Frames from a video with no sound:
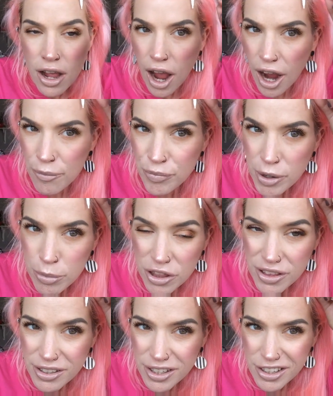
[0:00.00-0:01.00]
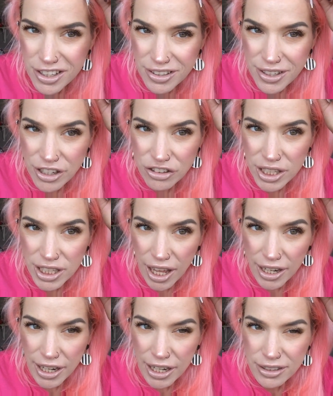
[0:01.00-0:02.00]
But this is essentially
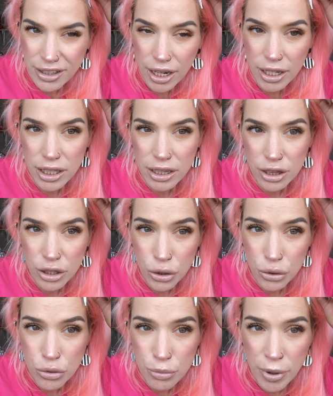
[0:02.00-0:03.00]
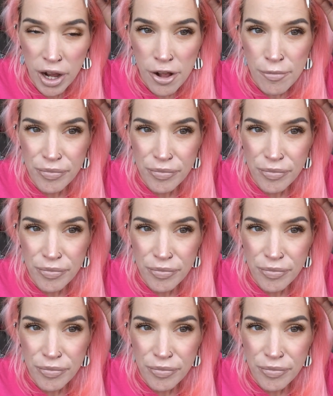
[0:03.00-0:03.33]
like, it's like a little hoop.